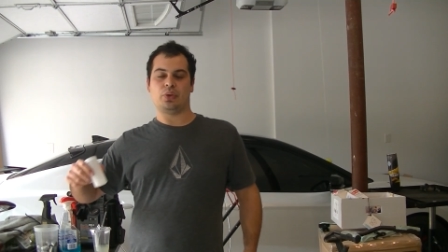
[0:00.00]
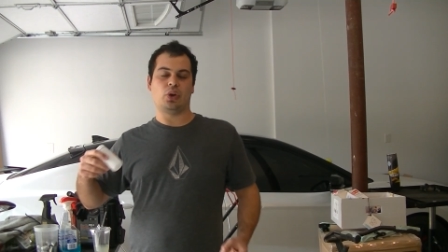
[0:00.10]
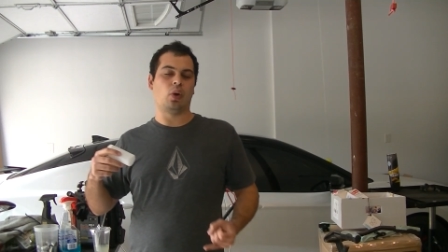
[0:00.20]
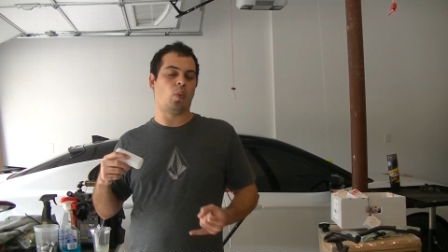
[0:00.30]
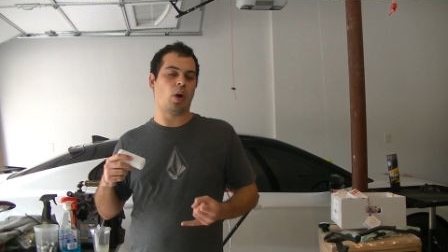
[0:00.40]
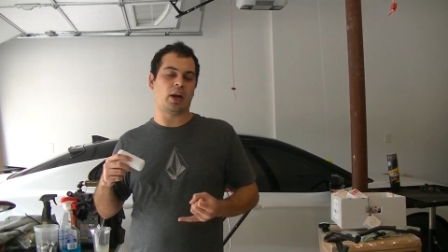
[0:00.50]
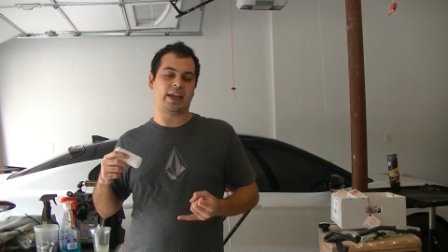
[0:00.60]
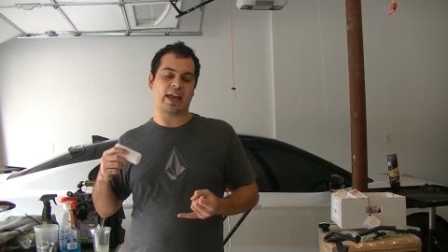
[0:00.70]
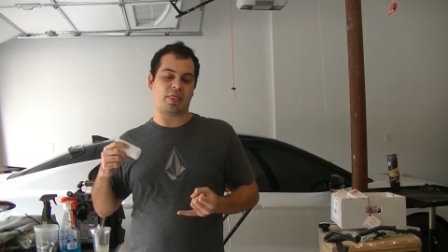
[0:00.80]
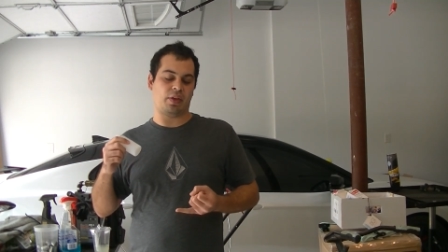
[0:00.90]
You don't want
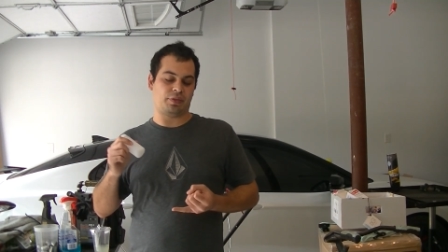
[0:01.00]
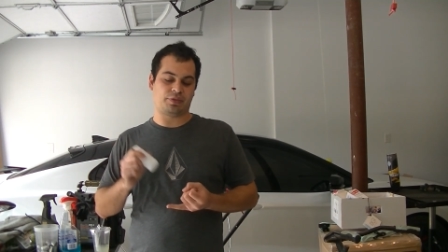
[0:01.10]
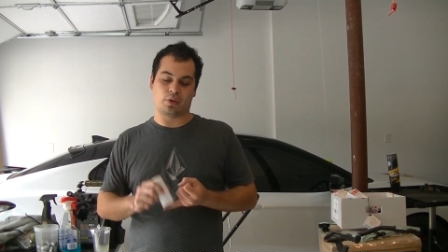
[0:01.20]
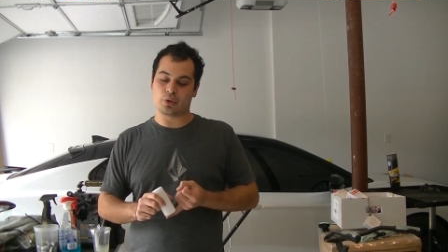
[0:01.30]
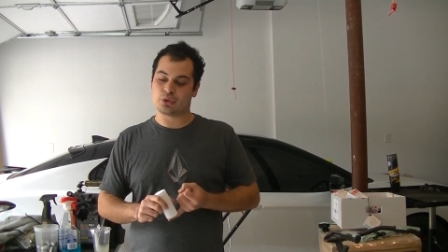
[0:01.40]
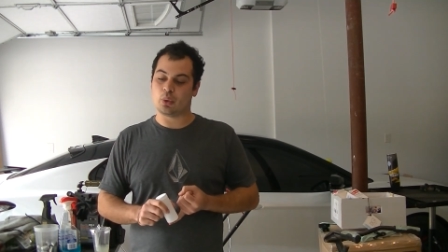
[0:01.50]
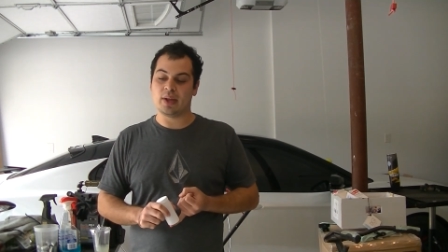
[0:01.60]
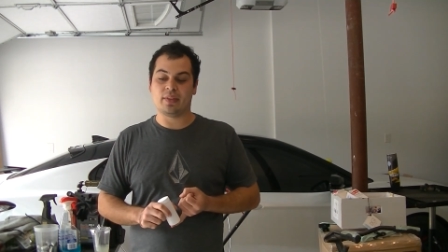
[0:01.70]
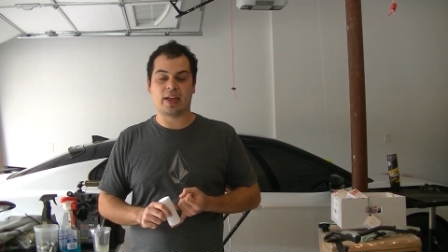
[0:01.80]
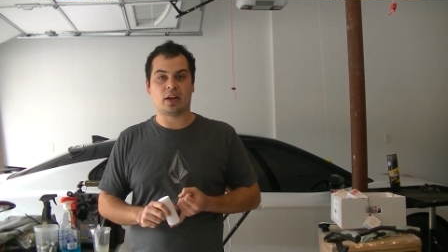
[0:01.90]
to get the first
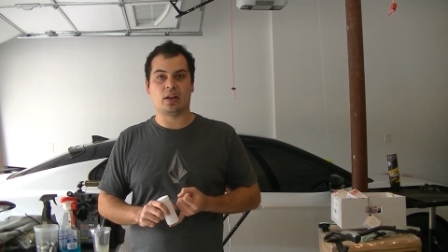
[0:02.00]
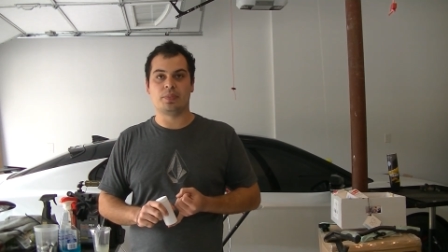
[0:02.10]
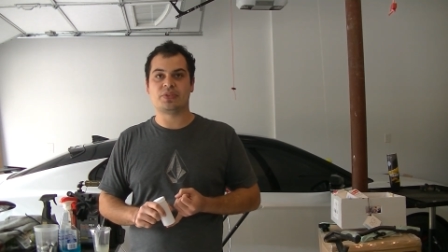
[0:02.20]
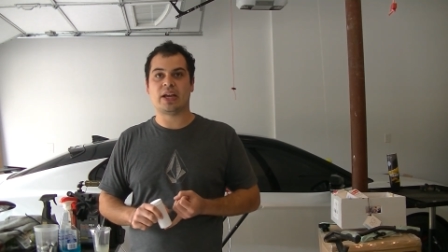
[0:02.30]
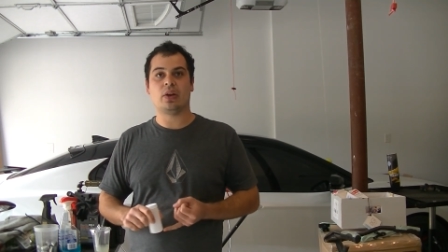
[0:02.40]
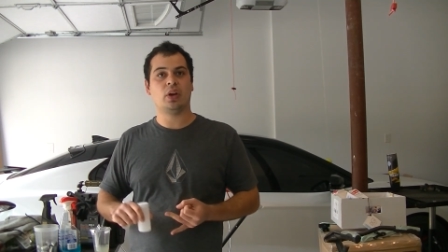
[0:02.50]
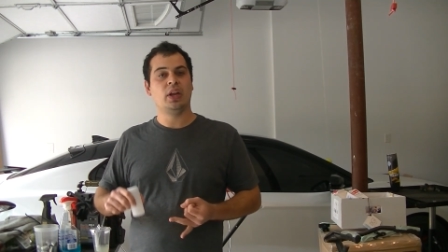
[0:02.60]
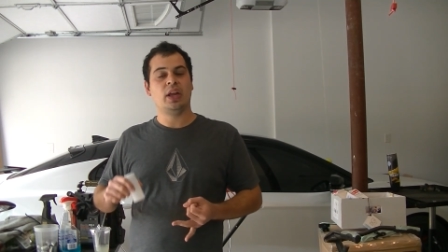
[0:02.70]
oil that comes out,